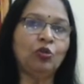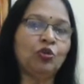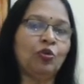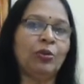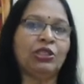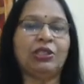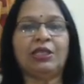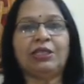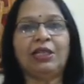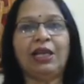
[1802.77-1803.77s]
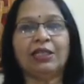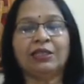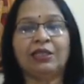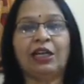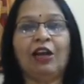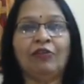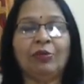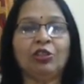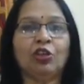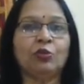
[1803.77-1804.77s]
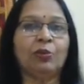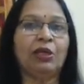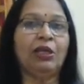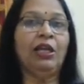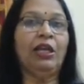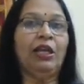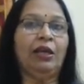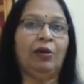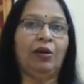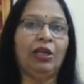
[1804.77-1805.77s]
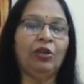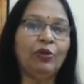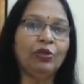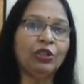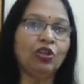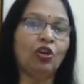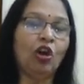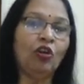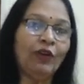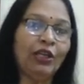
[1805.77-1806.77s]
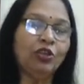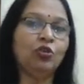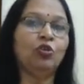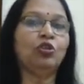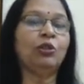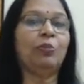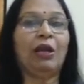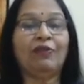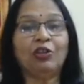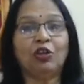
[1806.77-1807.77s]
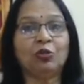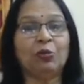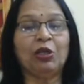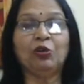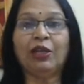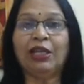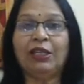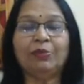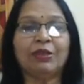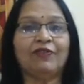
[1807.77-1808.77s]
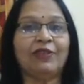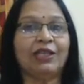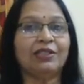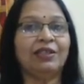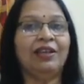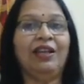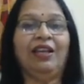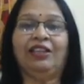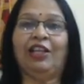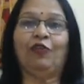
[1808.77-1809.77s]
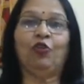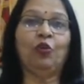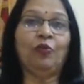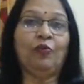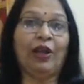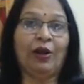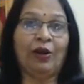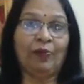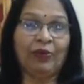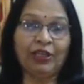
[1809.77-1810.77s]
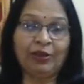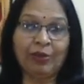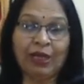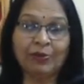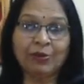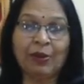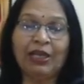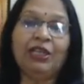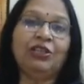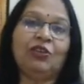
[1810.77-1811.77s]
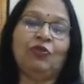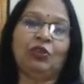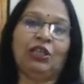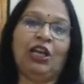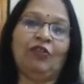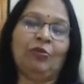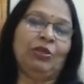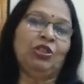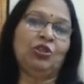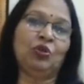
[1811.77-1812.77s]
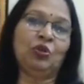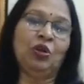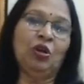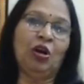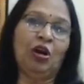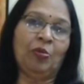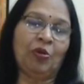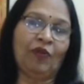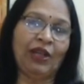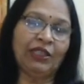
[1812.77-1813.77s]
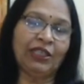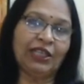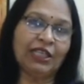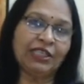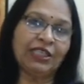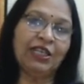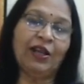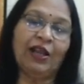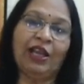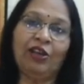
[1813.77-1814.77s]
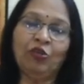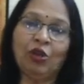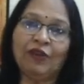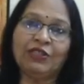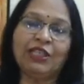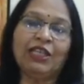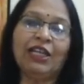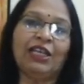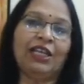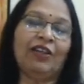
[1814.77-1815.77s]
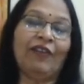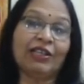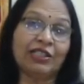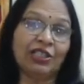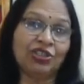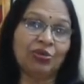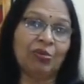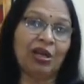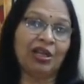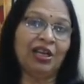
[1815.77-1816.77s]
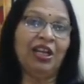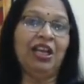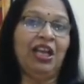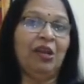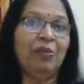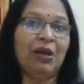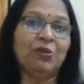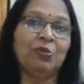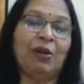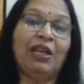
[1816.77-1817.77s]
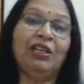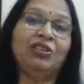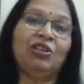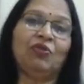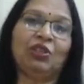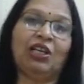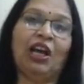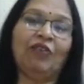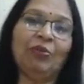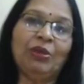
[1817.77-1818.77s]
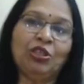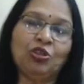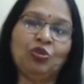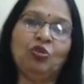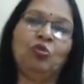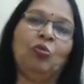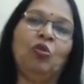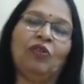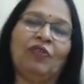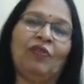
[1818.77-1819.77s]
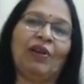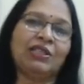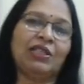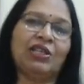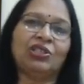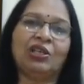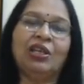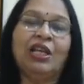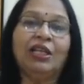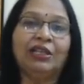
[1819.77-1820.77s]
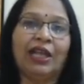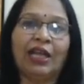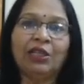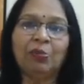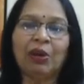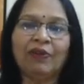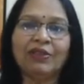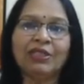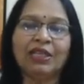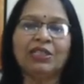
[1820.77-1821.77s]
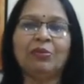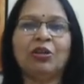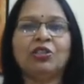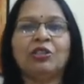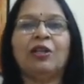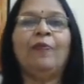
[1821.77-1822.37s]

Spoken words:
do so much testing as the government hospital. Individuals are not willing to go to the private hospital to get themselves tested. Therefore, it becomes mandatory for the government to provide the testing. Again, you have seen that in the vaccination market, it becomes mandatory for the government to do more of the vaccination than the private sector, because